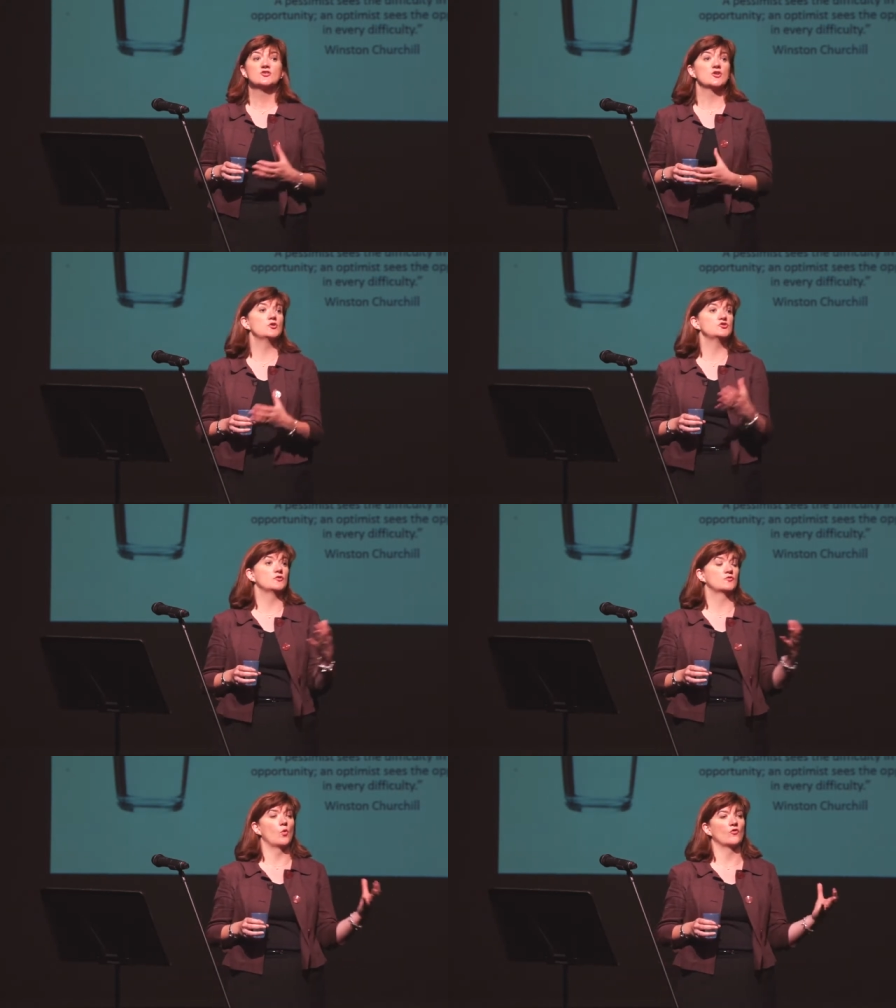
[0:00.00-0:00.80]
so
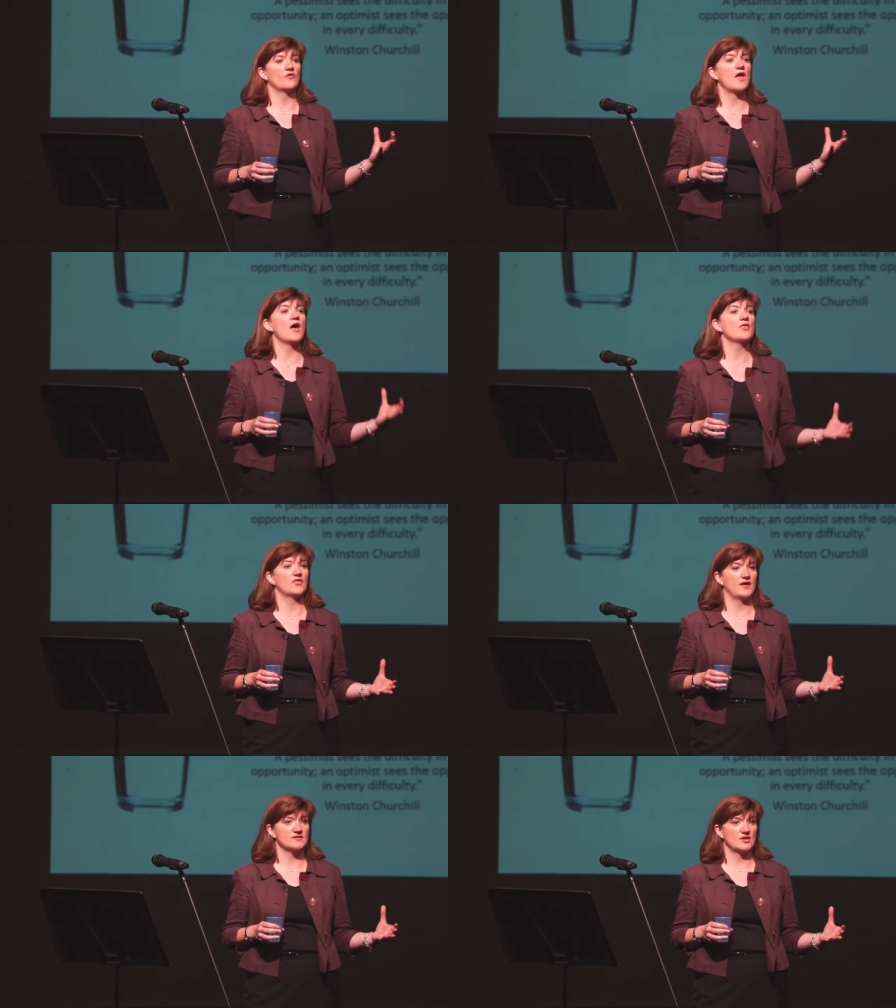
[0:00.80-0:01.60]
too of course are the other
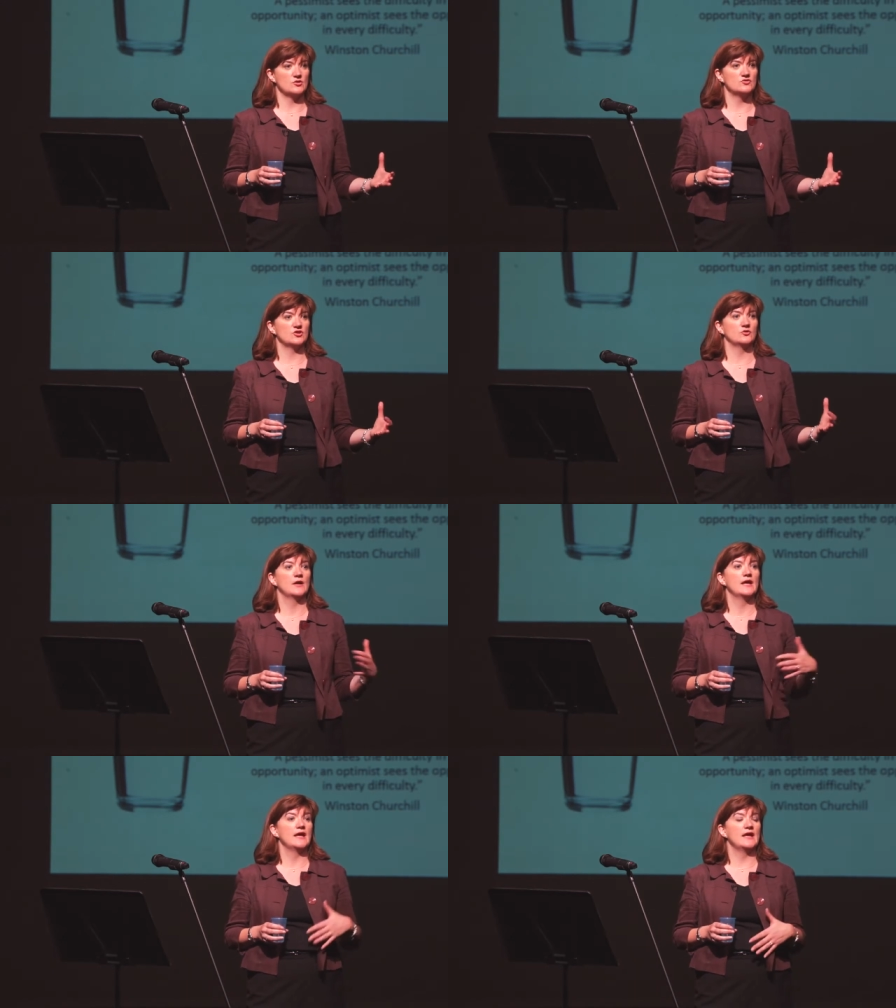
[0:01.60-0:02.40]
things that you do
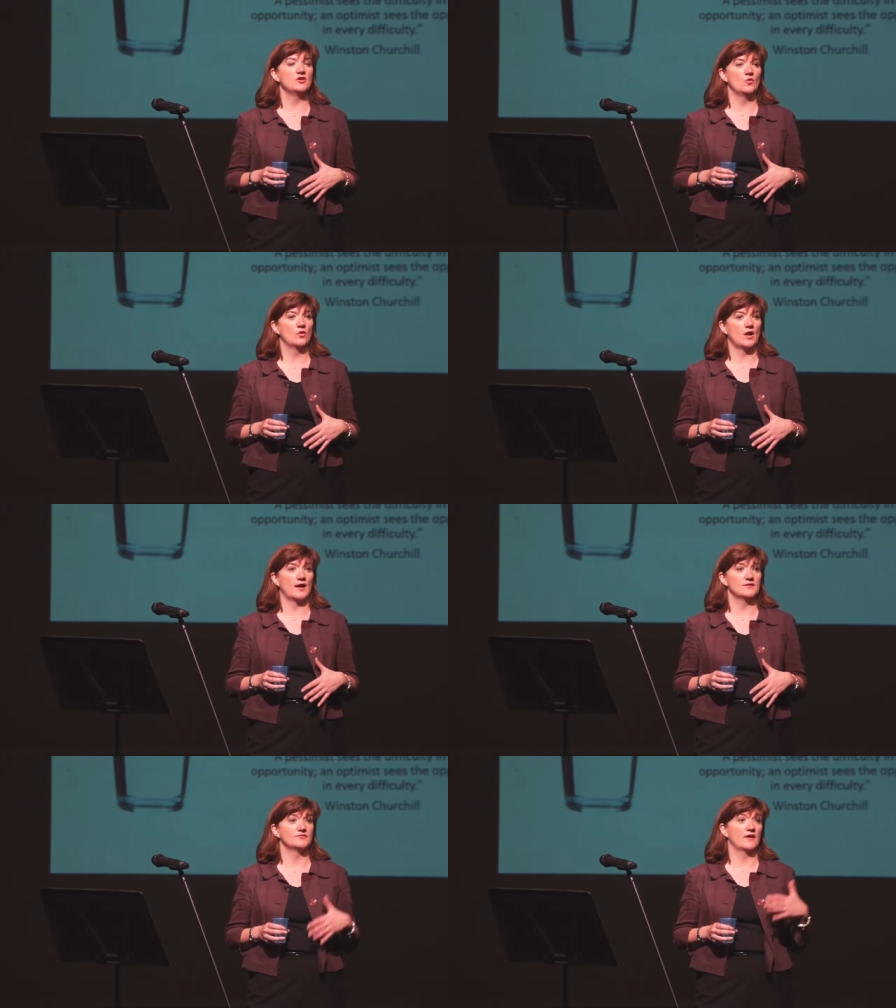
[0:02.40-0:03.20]
in your
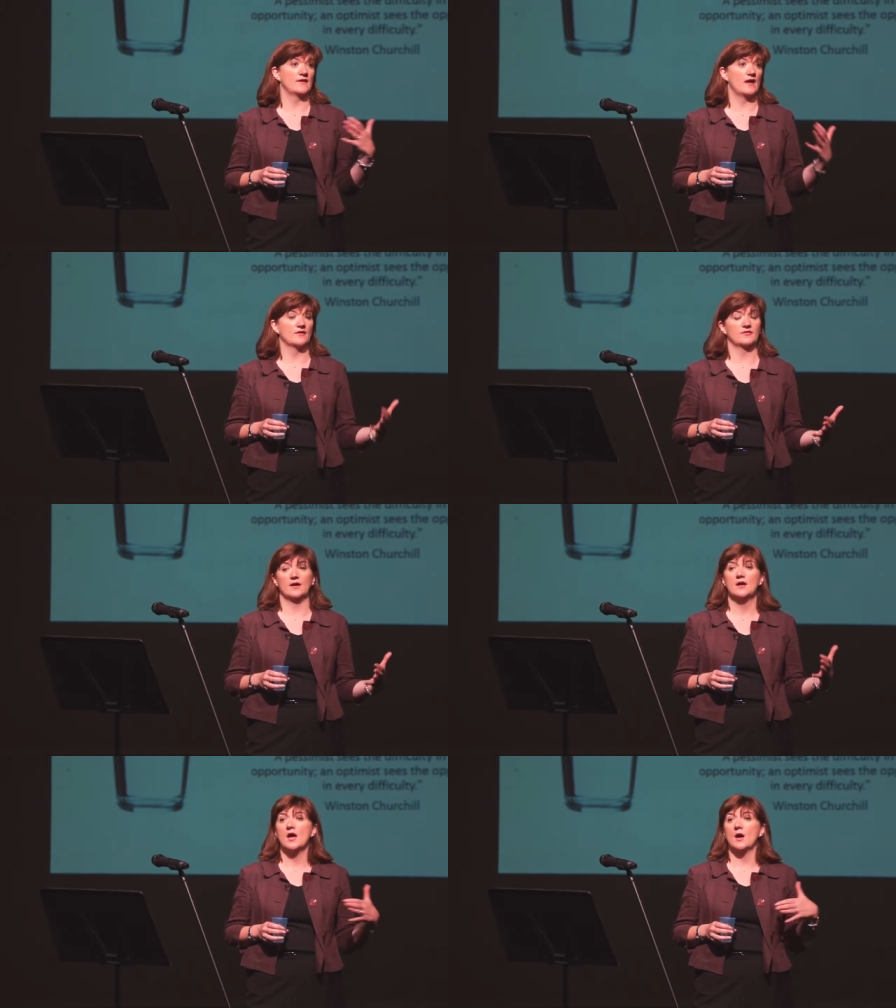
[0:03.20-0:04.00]
life and the
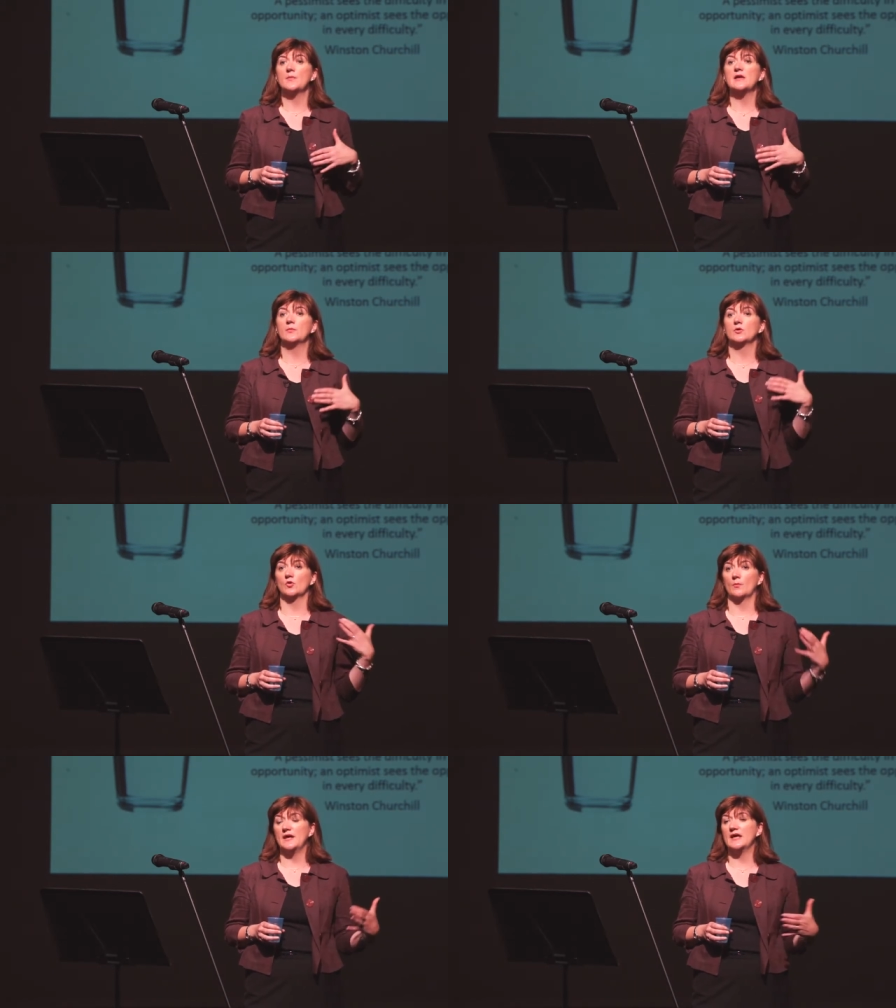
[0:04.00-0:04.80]
other people,
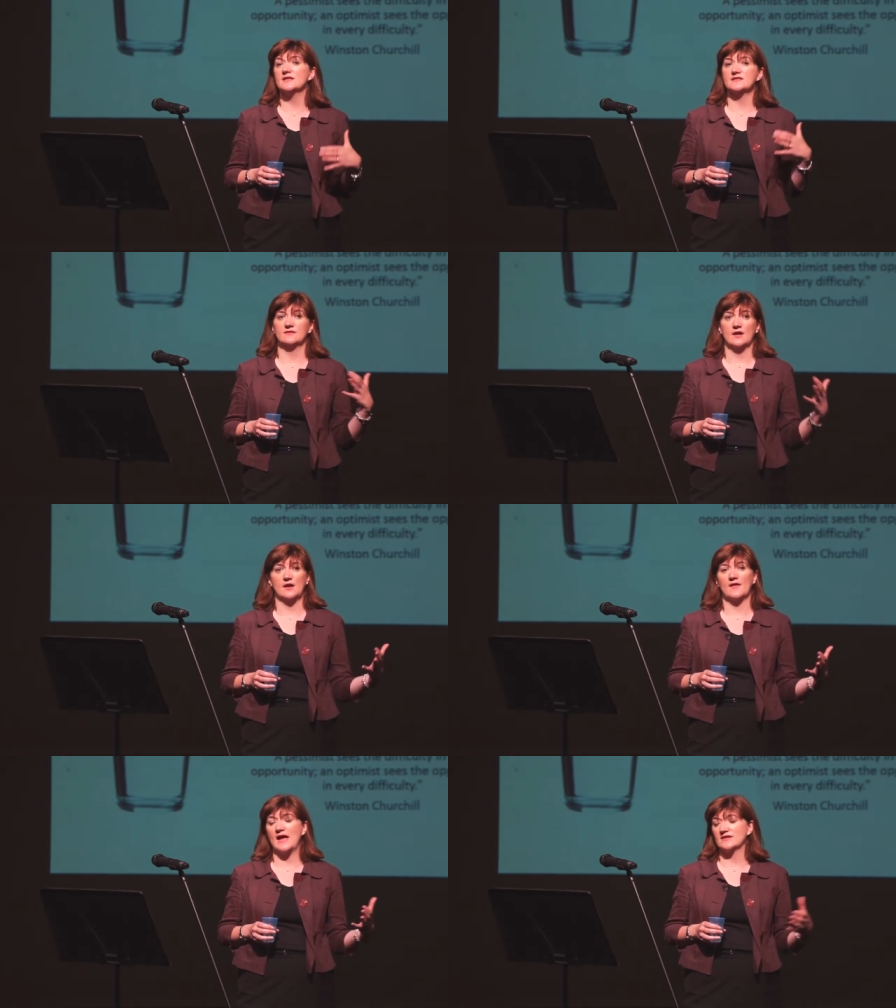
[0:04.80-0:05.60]
your peers and
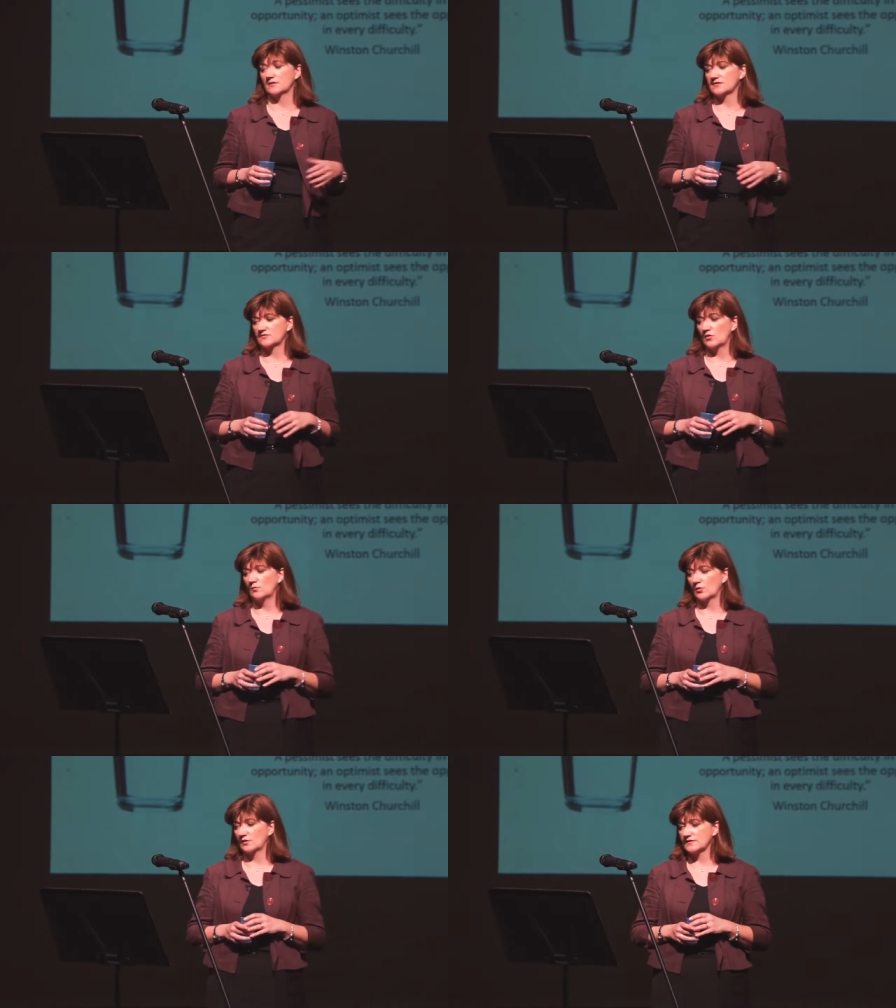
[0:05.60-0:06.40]
other adults as role
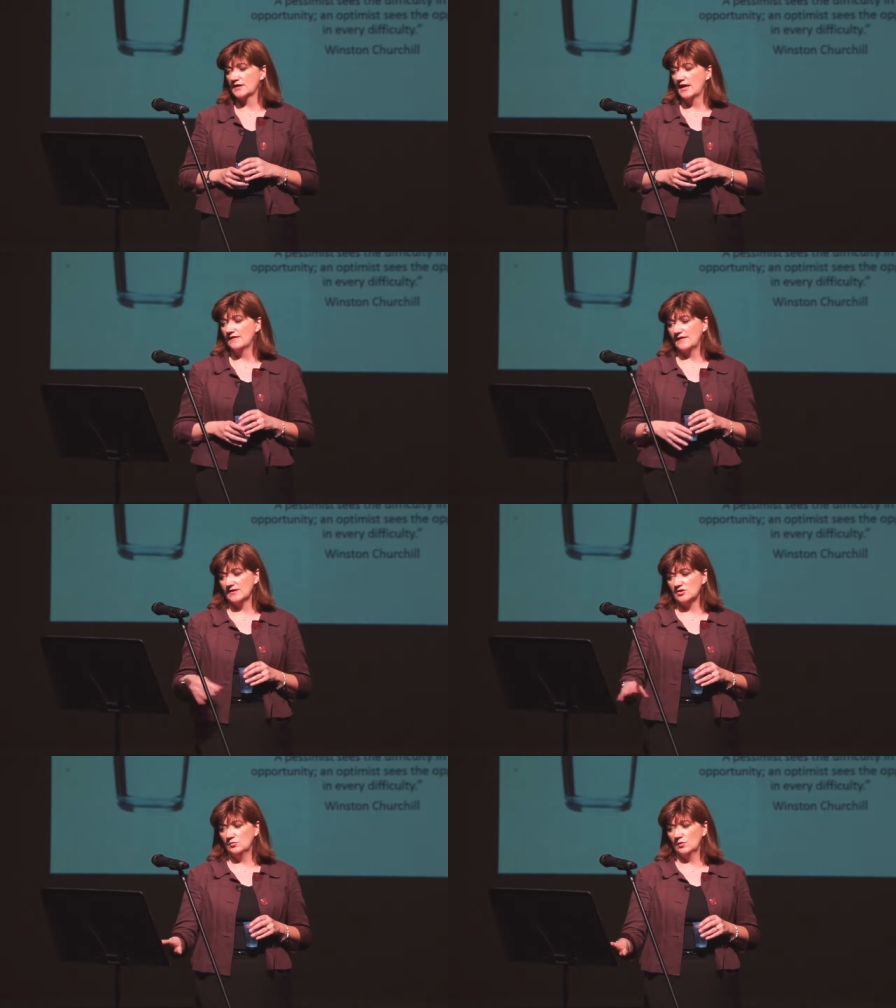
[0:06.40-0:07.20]
models
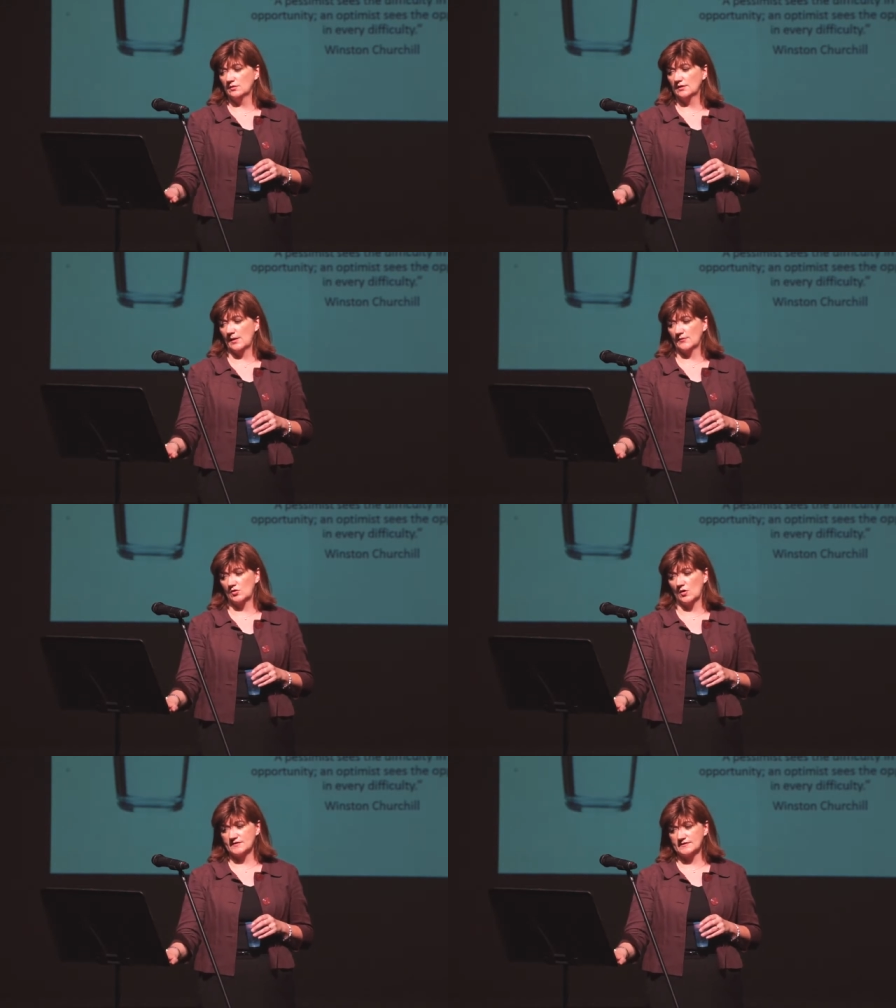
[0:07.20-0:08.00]
that you will come
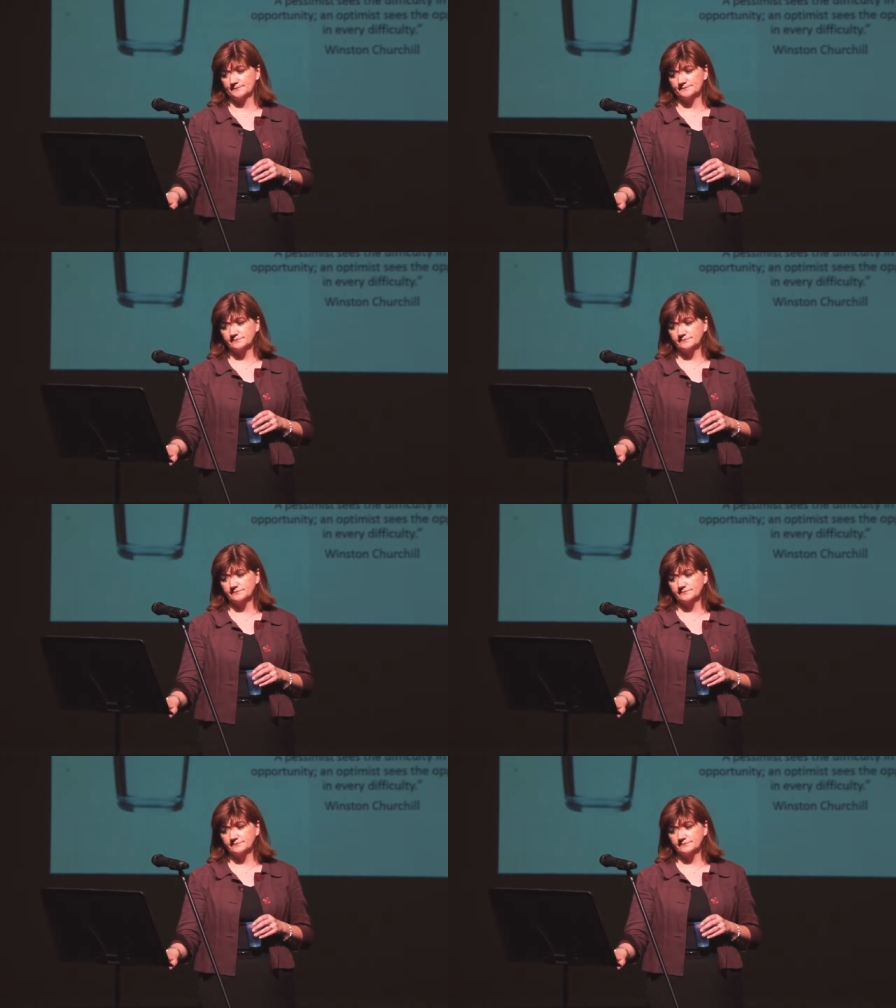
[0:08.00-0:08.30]
across.